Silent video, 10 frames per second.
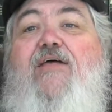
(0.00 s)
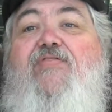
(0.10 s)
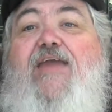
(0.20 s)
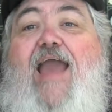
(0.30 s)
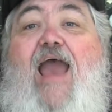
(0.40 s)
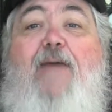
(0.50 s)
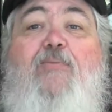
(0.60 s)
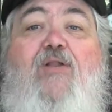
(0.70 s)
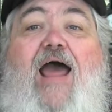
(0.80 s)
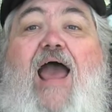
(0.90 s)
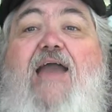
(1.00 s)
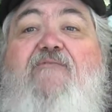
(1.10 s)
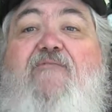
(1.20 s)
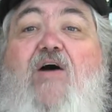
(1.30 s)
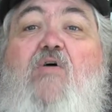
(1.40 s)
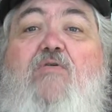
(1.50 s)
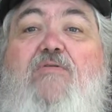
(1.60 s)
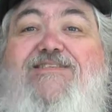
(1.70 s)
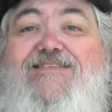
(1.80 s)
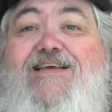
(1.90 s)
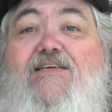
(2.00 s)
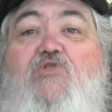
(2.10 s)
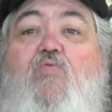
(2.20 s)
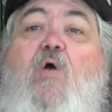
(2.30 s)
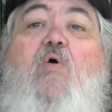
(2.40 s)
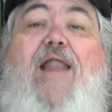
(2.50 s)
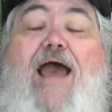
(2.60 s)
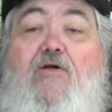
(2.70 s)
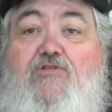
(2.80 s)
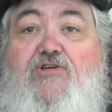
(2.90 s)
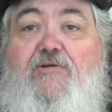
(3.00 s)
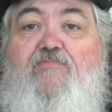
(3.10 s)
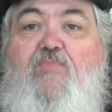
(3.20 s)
the Apple iPhone 6 rollout.